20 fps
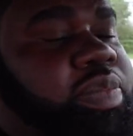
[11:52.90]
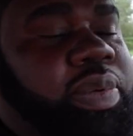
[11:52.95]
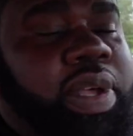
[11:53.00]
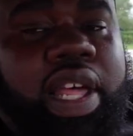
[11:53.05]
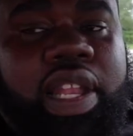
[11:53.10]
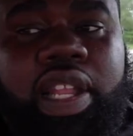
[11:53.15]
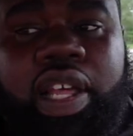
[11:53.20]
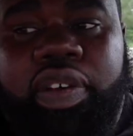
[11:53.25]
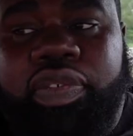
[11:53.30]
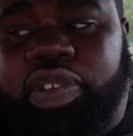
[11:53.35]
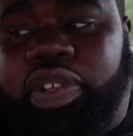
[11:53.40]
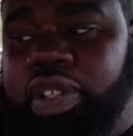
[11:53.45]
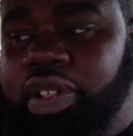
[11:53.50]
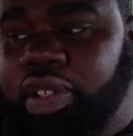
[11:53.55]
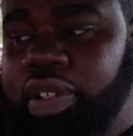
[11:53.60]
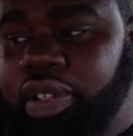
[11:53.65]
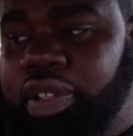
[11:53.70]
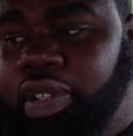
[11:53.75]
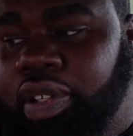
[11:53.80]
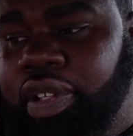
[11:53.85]
man. I love it.
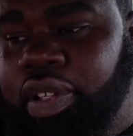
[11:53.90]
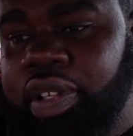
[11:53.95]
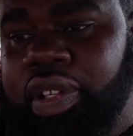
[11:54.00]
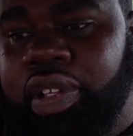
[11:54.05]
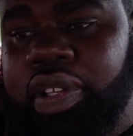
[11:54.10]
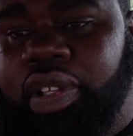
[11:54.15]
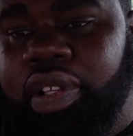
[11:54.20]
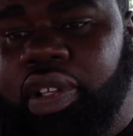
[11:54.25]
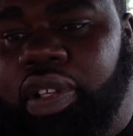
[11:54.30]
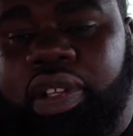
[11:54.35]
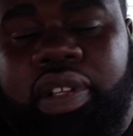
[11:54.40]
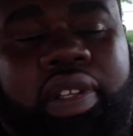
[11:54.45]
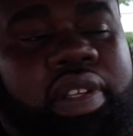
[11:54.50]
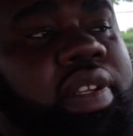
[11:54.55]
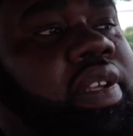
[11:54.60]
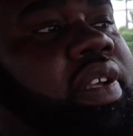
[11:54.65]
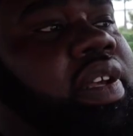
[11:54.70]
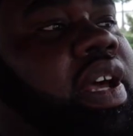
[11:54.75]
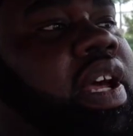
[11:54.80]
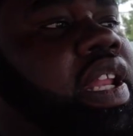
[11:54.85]

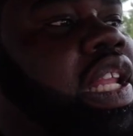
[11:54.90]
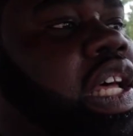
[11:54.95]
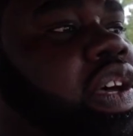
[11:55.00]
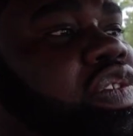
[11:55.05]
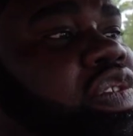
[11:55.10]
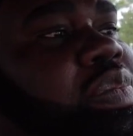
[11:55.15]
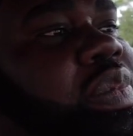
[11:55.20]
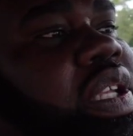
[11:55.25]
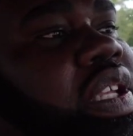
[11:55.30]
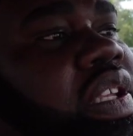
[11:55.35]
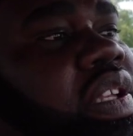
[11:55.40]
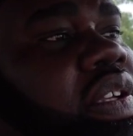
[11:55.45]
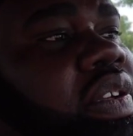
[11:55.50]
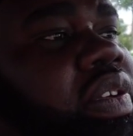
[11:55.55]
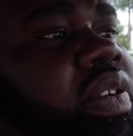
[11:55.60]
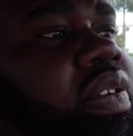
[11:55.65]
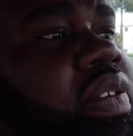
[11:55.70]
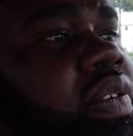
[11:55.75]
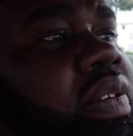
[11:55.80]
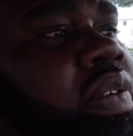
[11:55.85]
I love it, man.
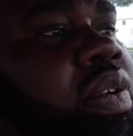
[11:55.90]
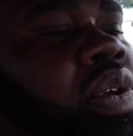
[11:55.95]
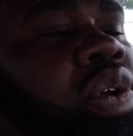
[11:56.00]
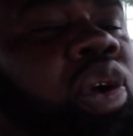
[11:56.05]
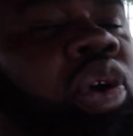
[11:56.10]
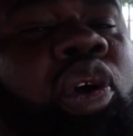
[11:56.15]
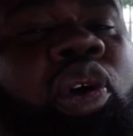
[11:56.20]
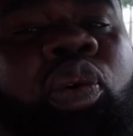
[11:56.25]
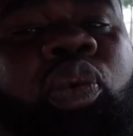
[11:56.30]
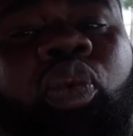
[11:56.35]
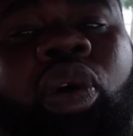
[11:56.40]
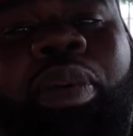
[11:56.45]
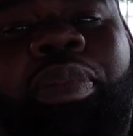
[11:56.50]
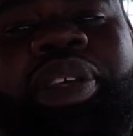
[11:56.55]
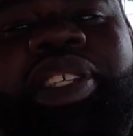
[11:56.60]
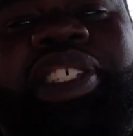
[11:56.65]
Where my